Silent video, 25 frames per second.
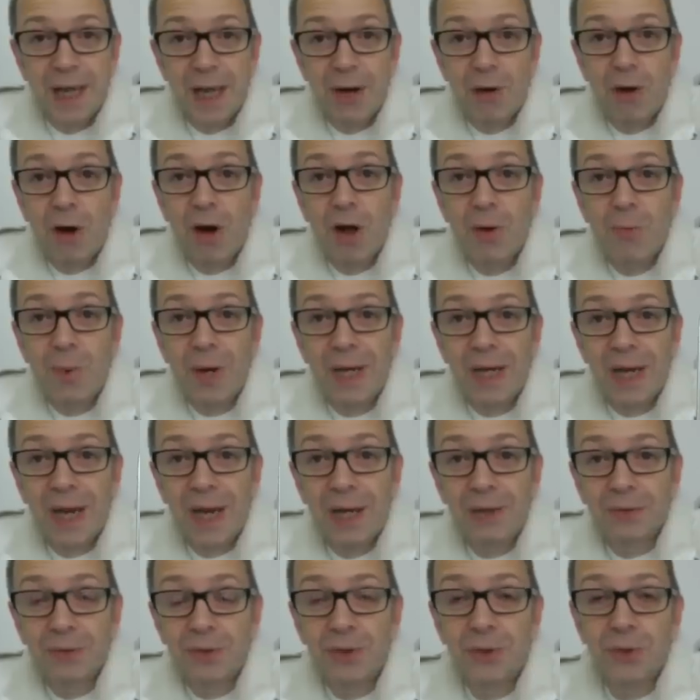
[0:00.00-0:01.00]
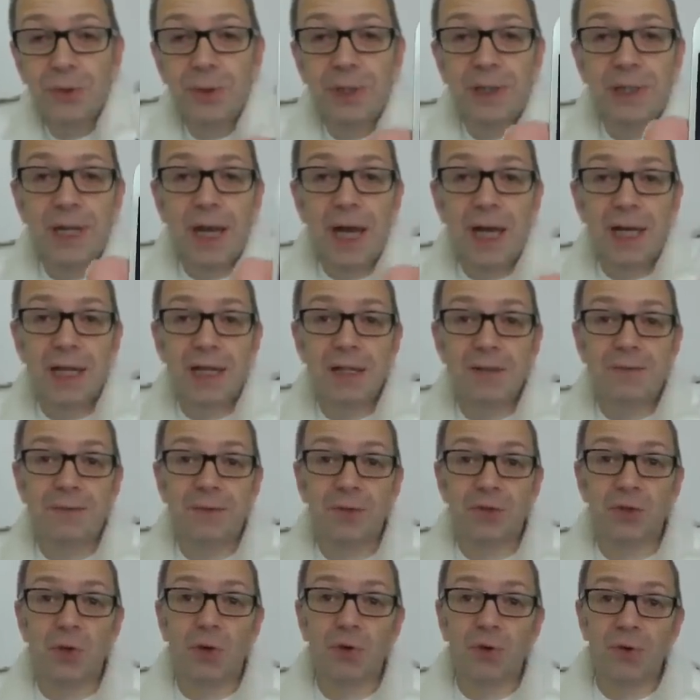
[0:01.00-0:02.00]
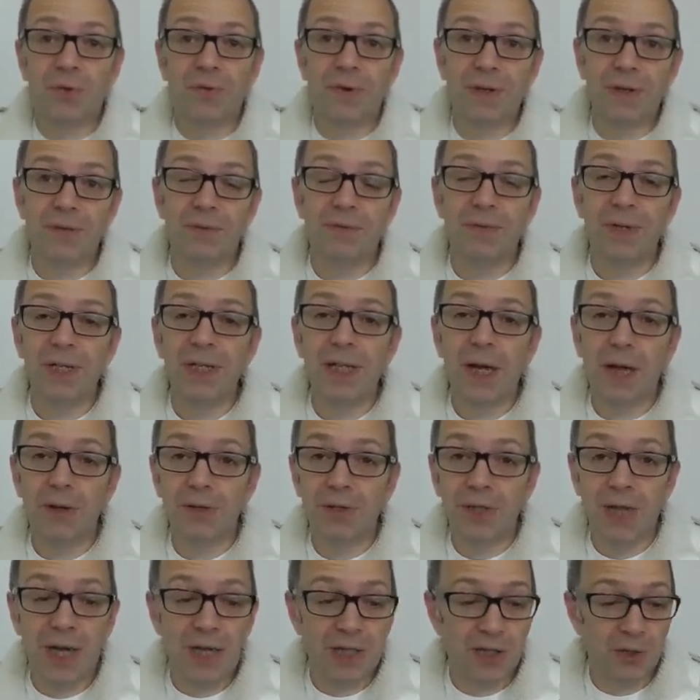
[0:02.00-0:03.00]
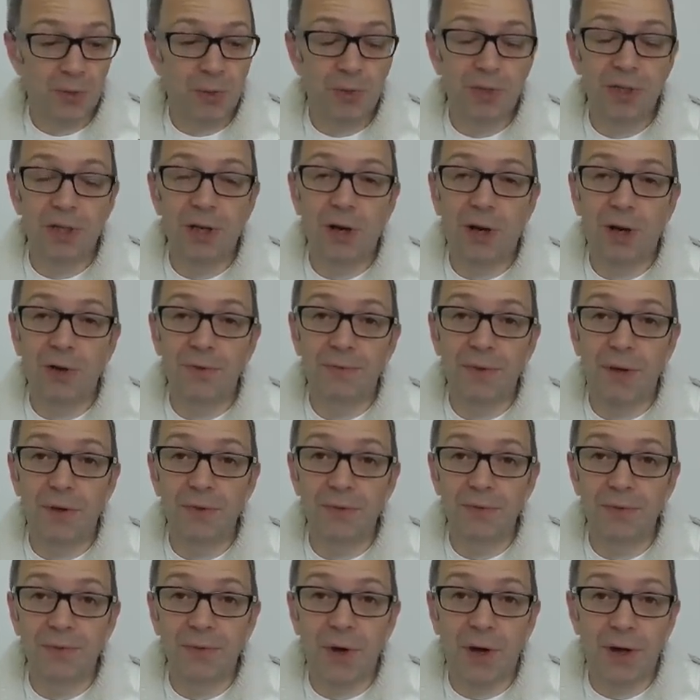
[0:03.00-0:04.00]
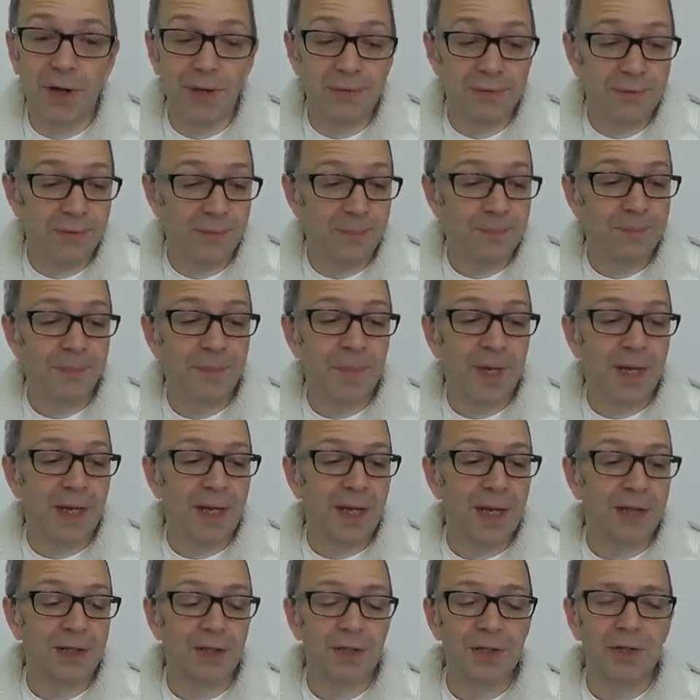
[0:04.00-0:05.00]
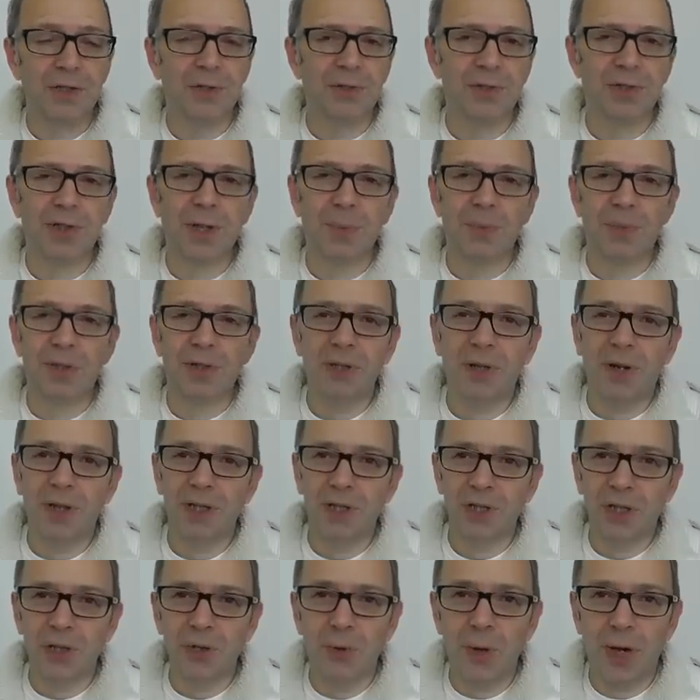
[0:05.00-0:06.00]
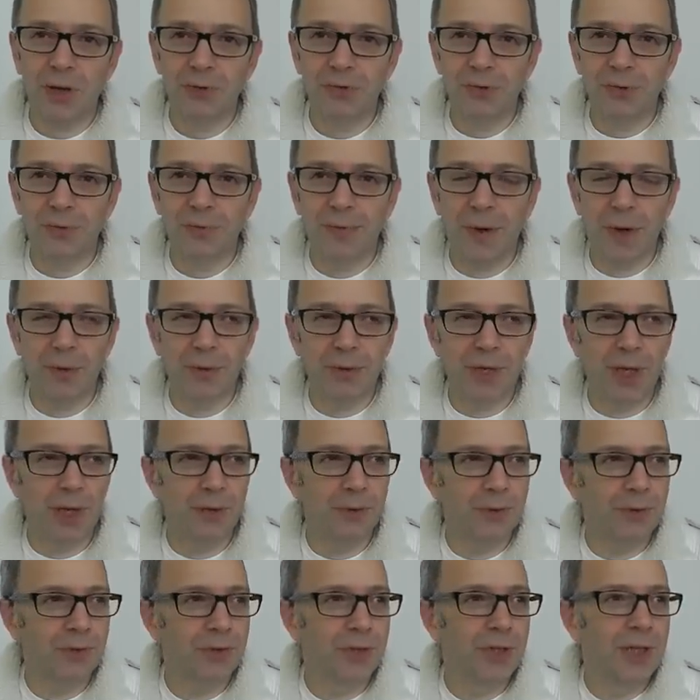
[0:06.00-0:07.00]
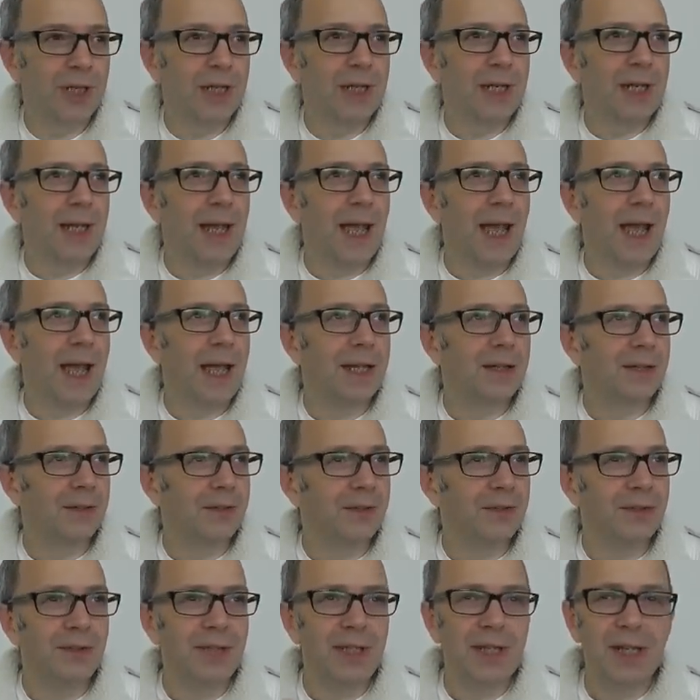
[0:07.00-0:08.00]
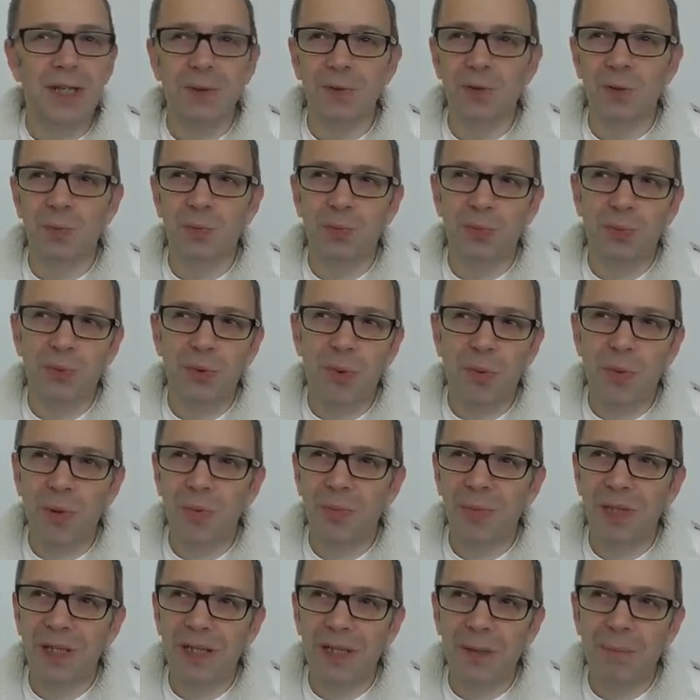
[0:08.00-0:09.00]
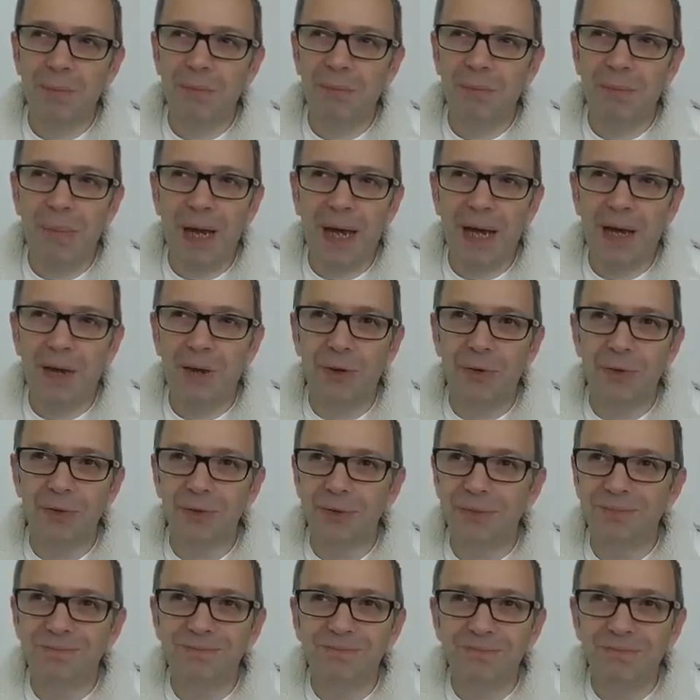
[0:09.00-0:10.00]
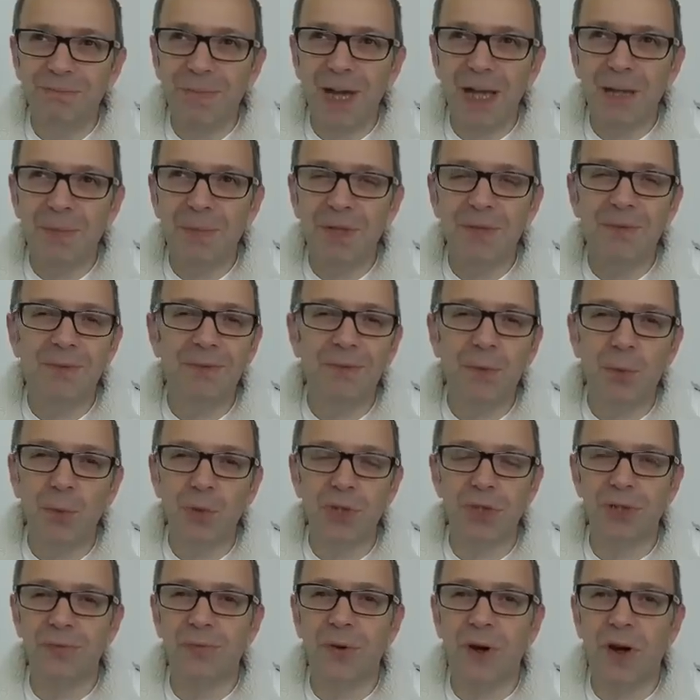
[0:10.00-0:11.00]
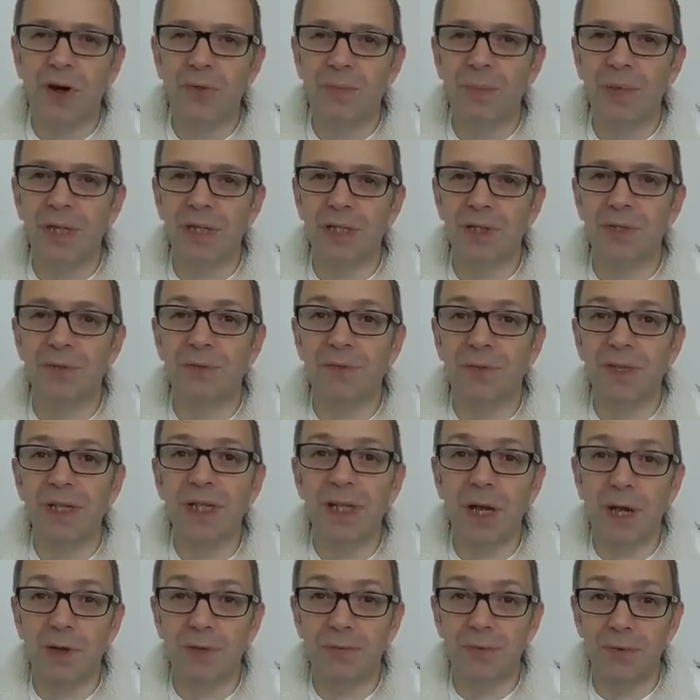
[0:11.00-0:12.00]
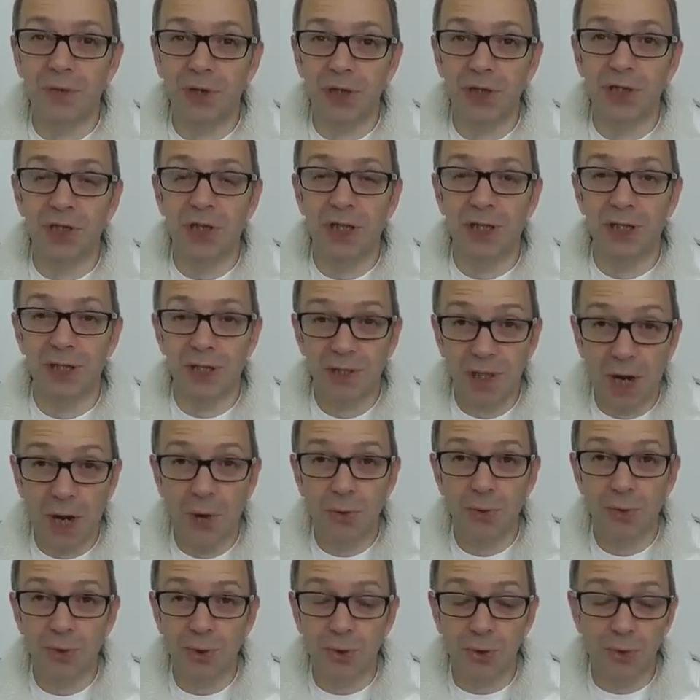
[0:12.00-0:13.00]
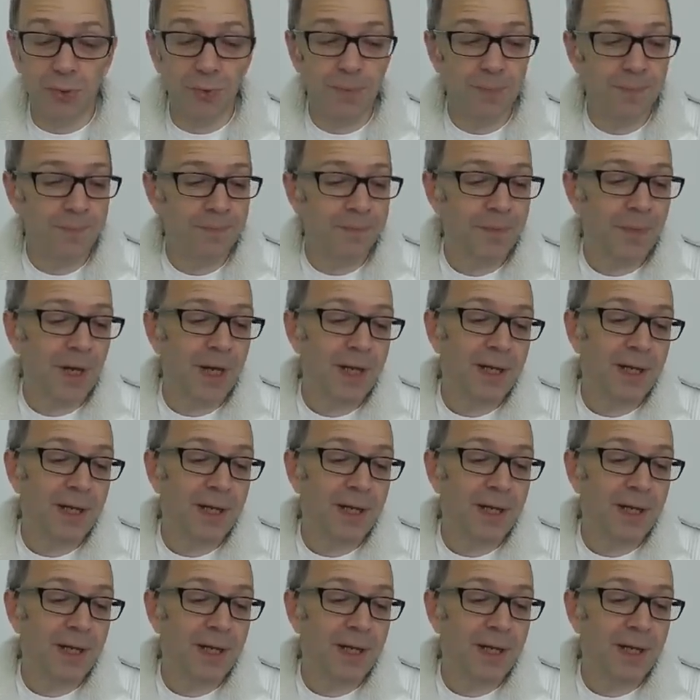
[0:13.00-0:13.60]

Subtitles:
Now, I went out doing a photography and video test with the iPhone 5, and I took something like 200 photos, and I think it was probably about maybe 45 minutes of video footage in total.